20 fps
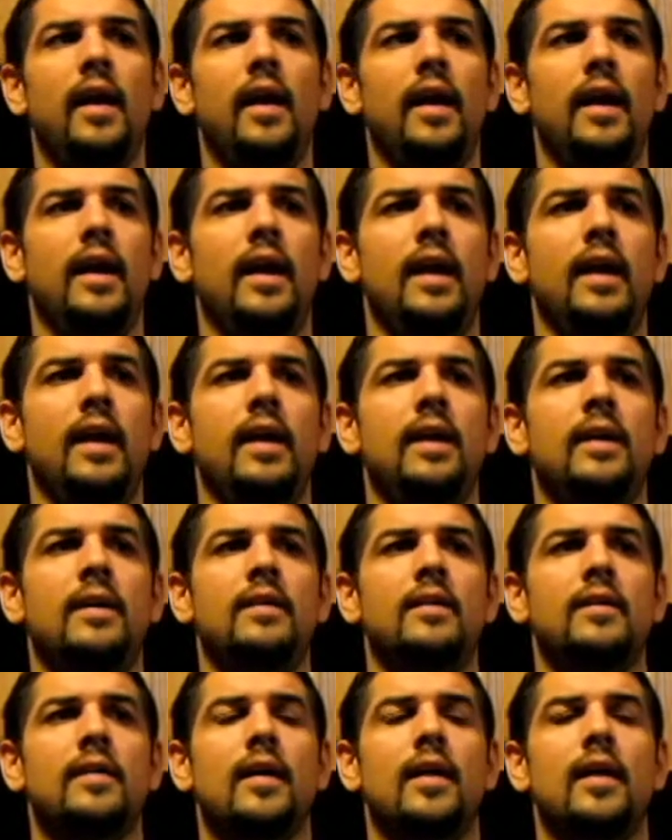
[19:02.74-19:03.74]

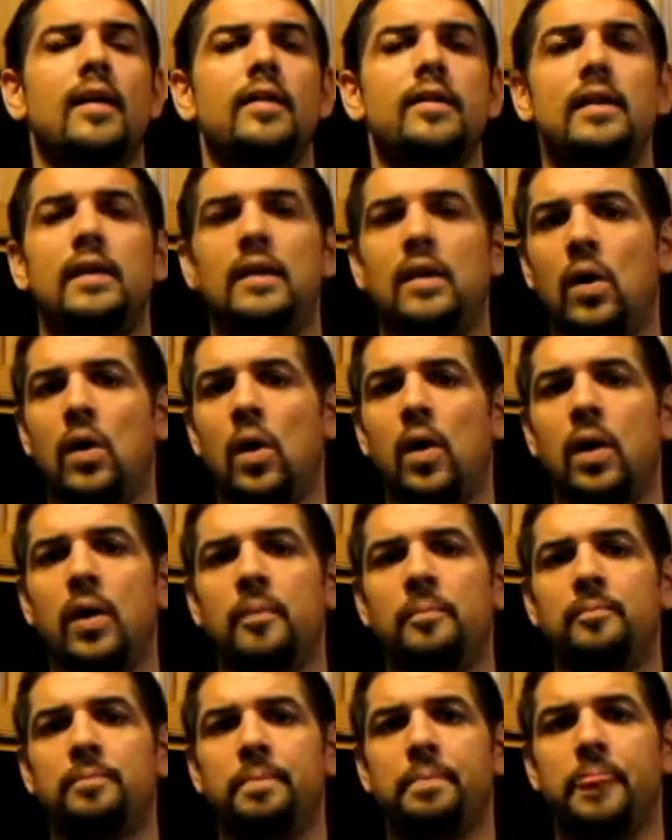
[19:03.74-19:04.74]
and the alarm
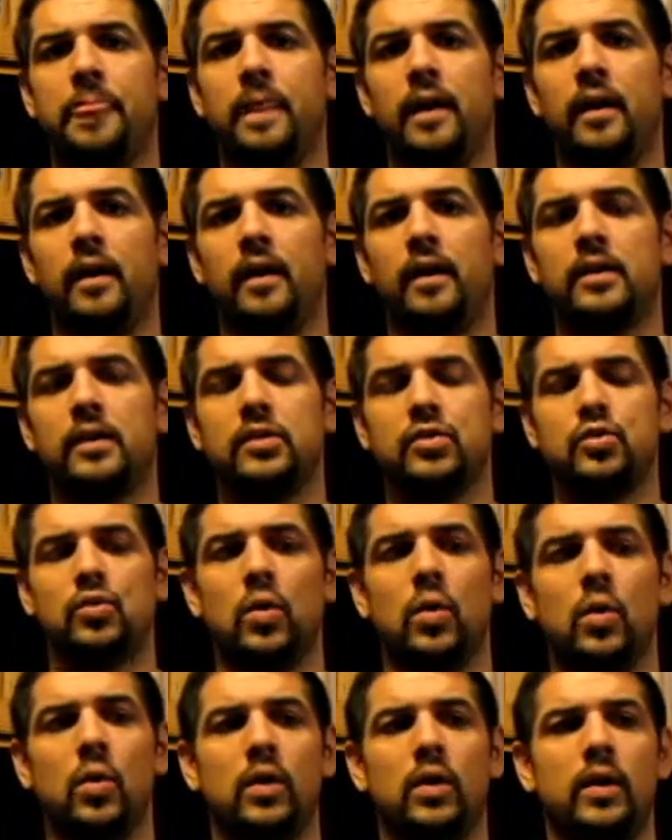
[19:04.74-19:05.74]

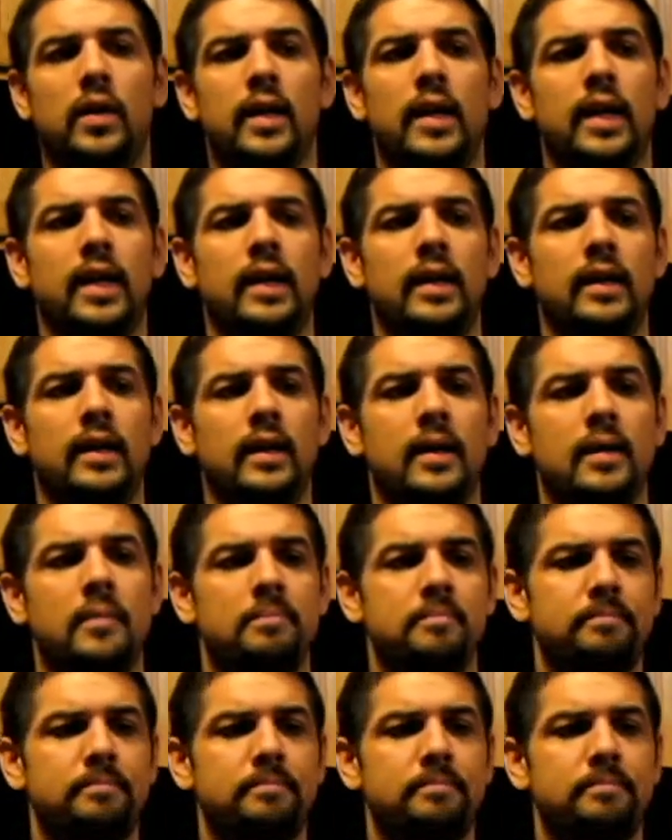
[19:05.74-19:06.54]
controller, and I